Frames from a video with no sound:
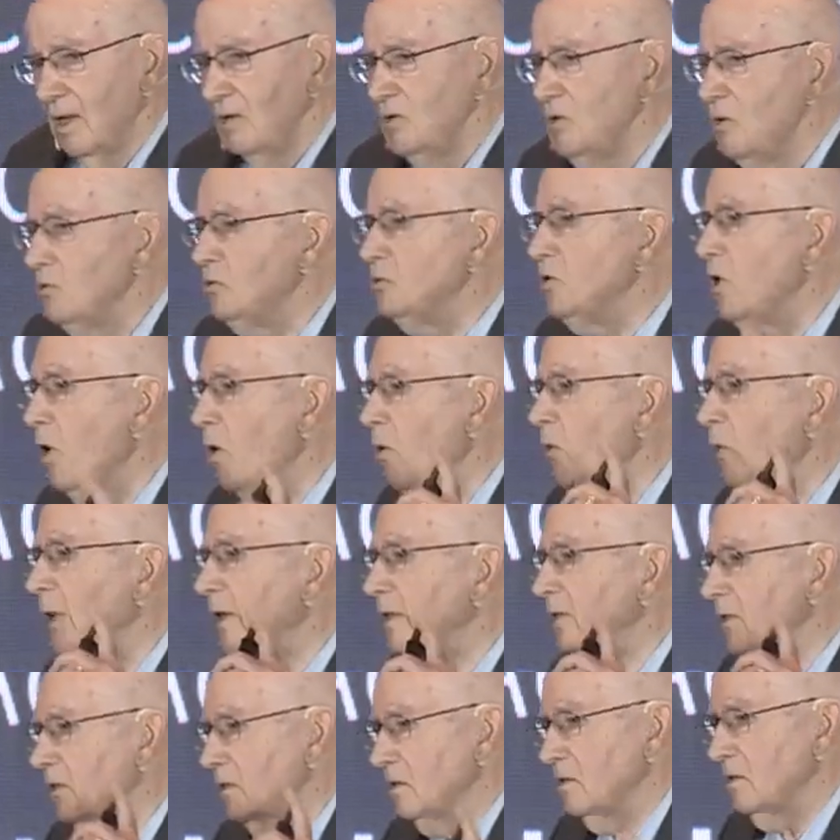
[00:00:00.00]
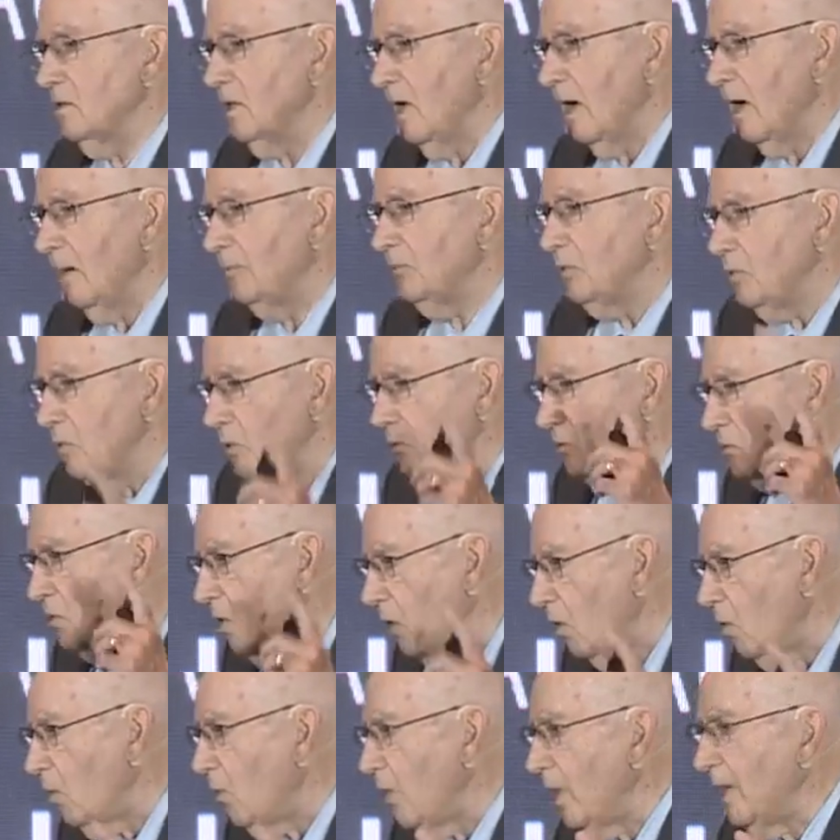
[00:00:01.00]
You'll know when to stop. You'll
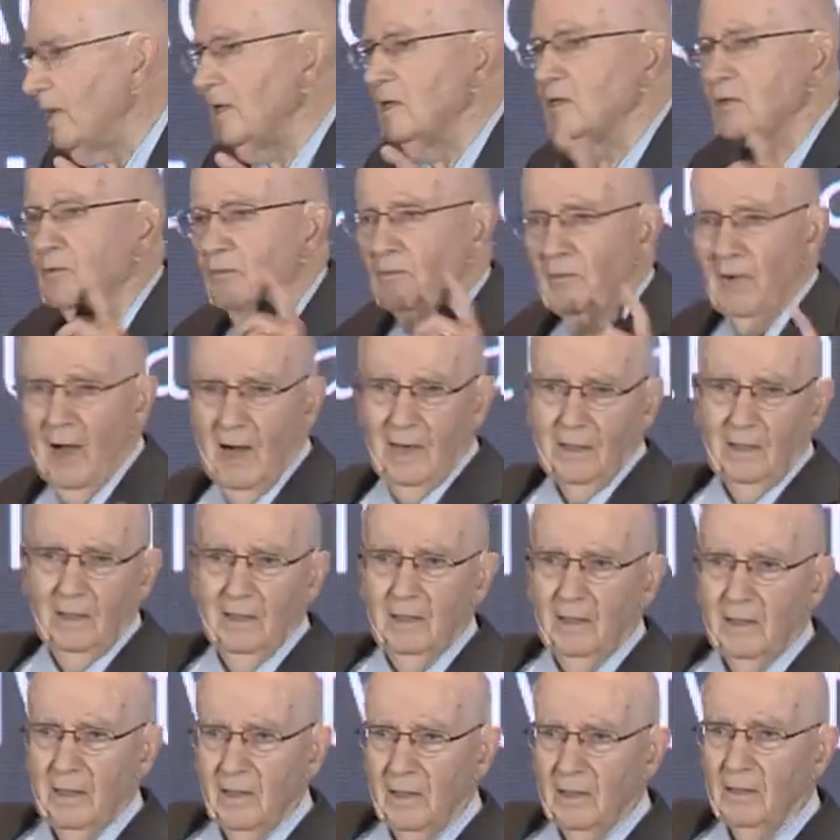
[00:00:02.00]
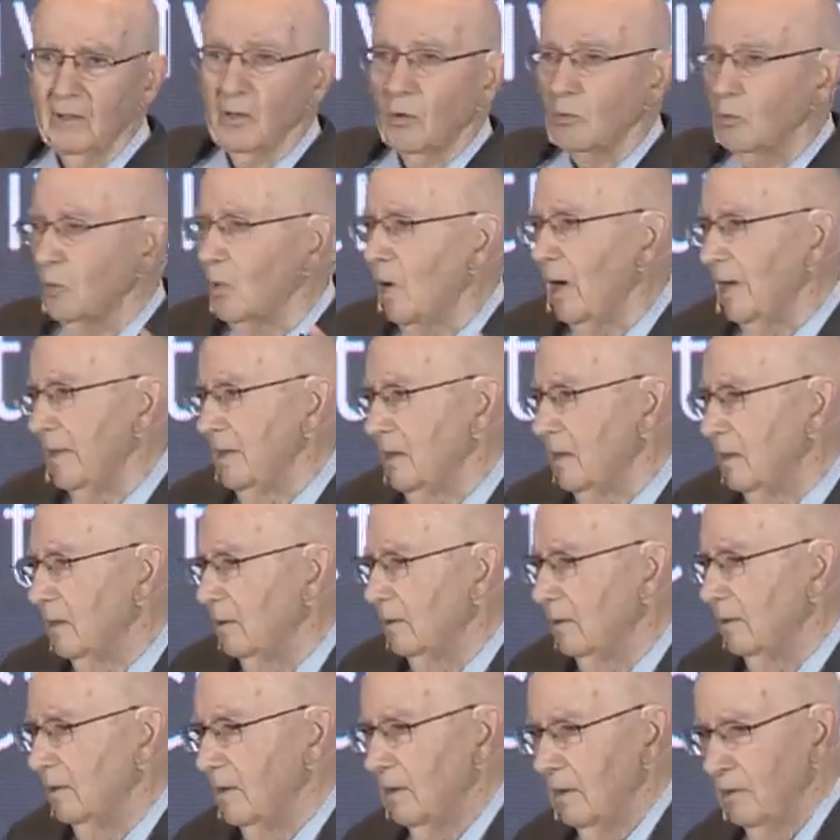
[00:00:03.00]
know when it's finally the right,
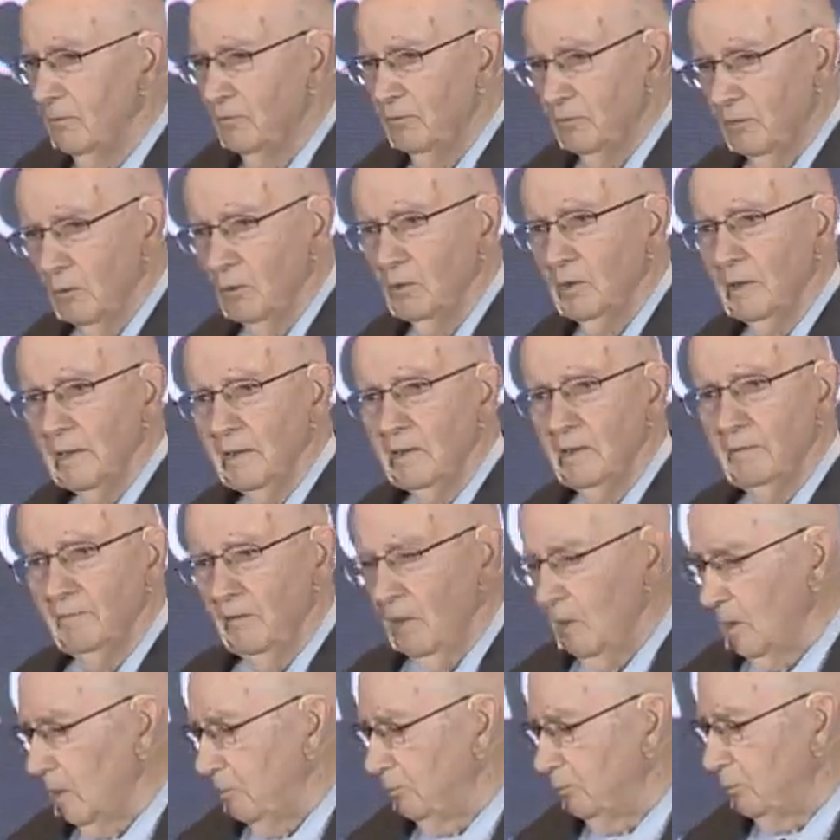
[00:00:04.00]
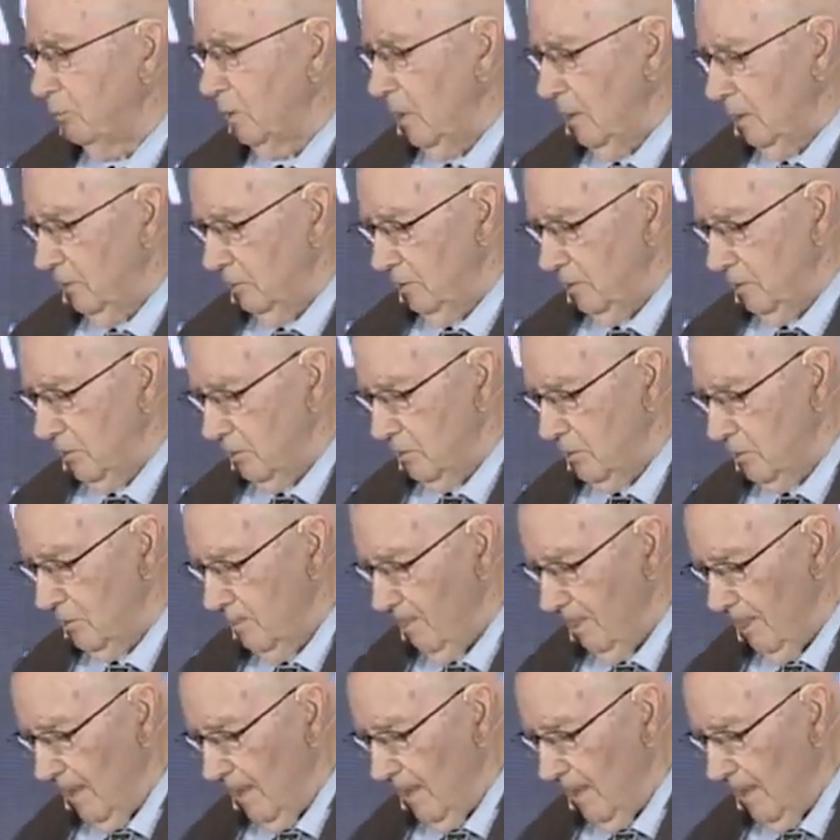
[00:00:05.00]
fully developed process.